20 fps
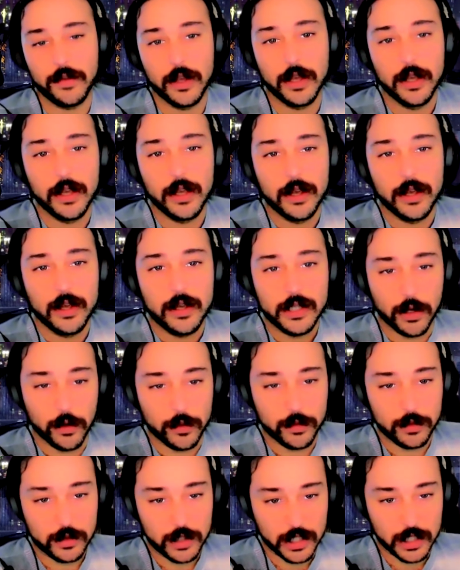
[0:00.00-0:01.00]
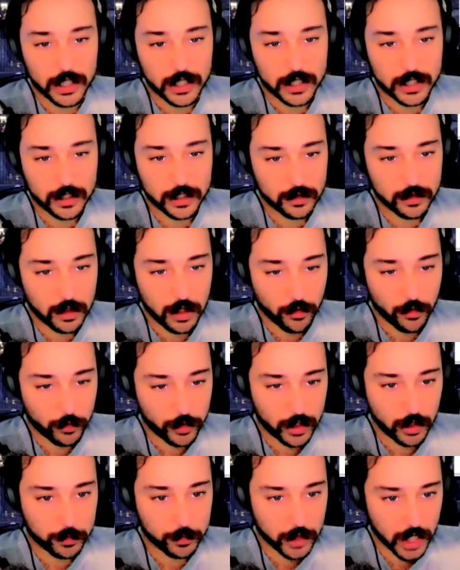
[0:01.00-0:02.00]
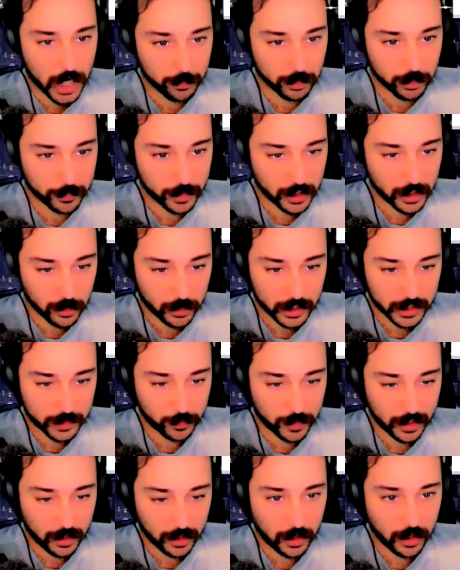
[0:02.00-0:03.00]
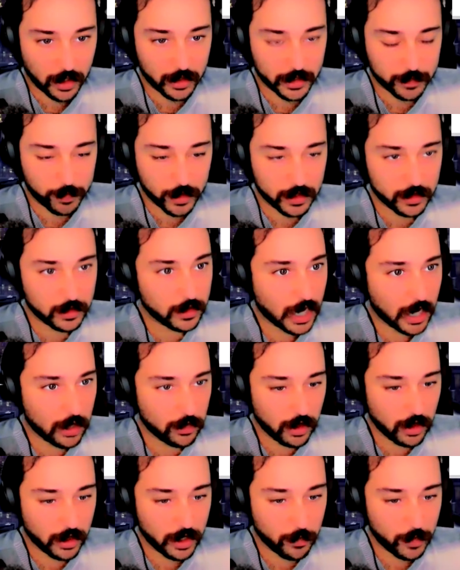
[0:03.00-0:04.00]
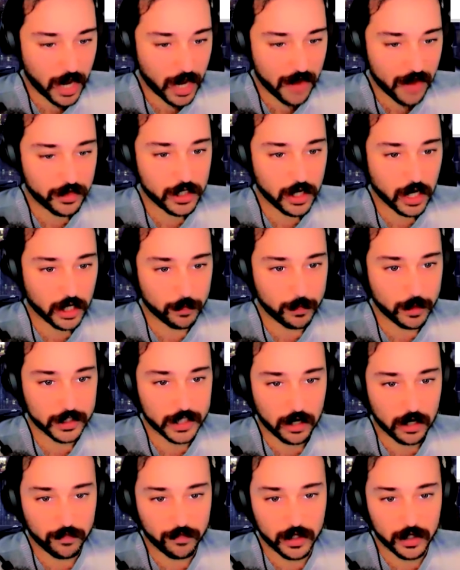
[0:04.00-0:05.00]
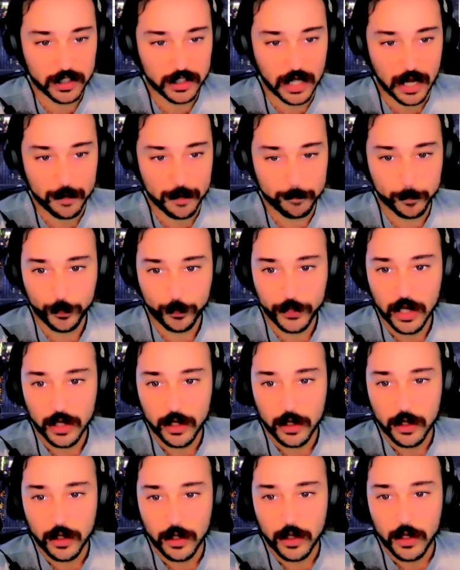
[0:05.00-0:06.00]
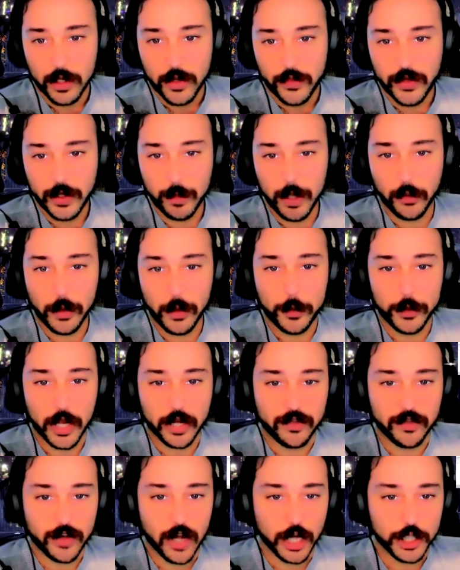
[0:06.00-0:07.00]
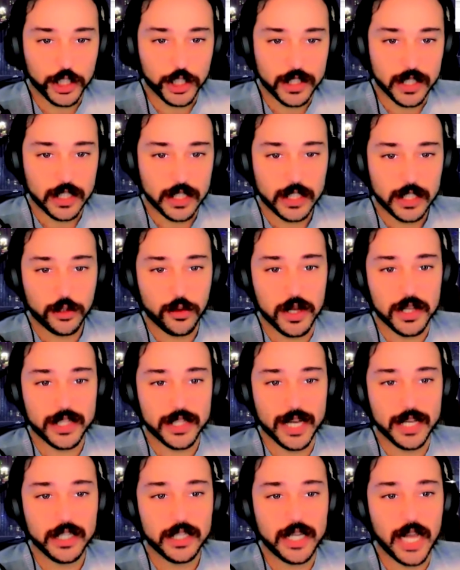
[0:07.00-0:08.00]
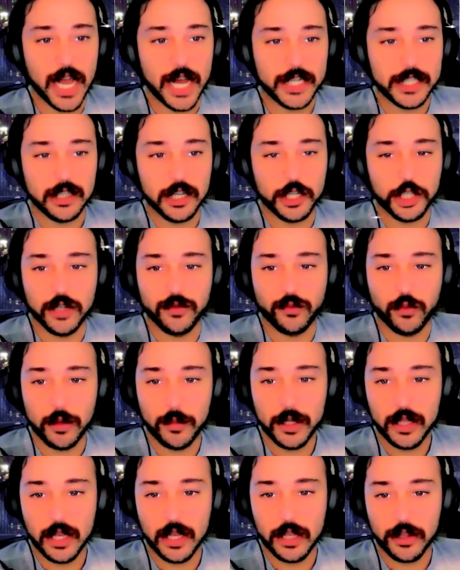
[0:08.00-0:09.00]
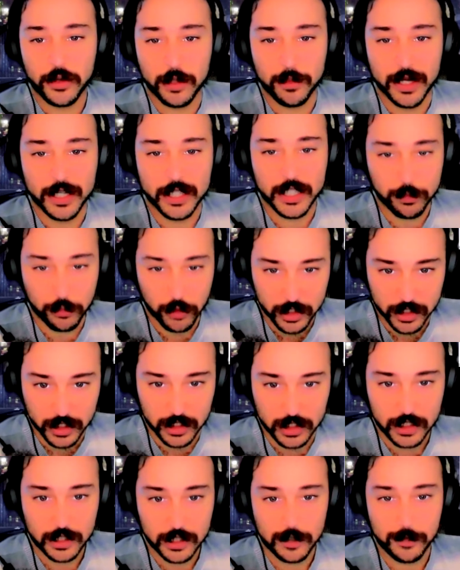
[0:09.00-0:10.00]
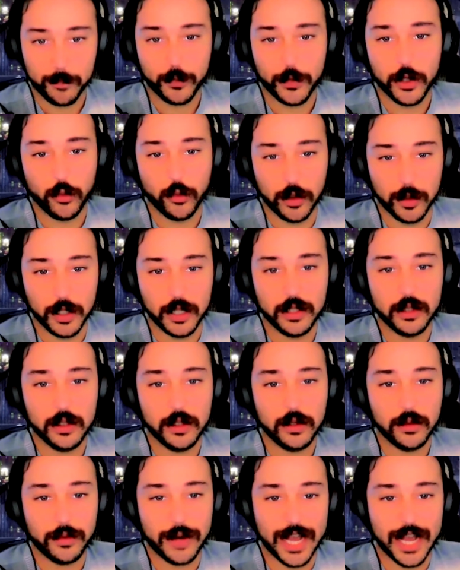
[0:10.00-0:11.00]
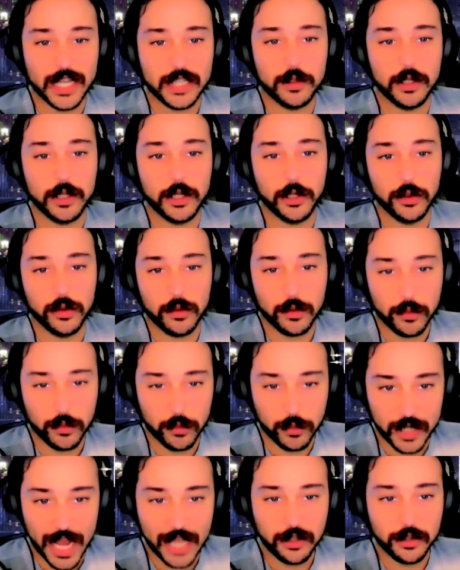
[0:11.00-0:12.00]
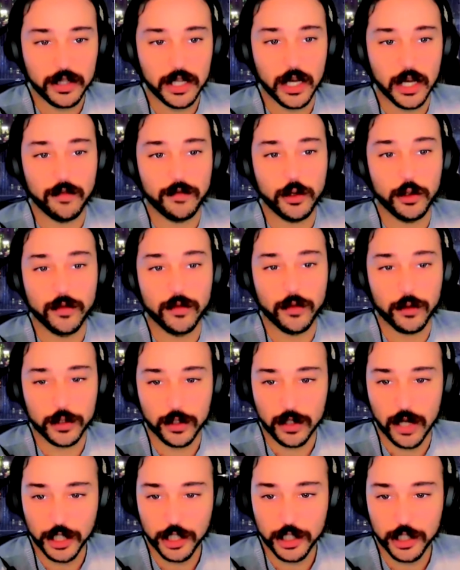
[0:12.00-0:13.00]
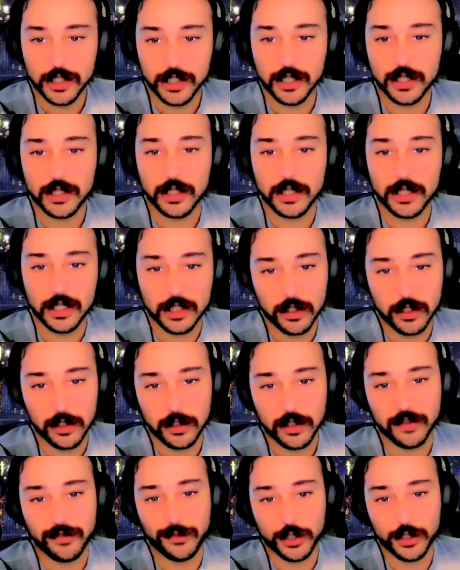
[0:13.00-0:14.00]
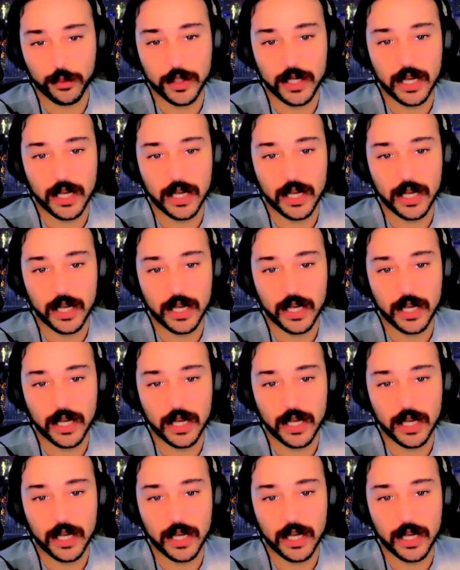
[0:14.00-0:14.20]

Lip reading: So this is a real problem here because it's been how long and we haven't talked about sacrifice yet. Female reproductive consciousness transcends the isolation of women in their domestic prisons. Women grasp the reality of universal consciousness, the sisterhood of which we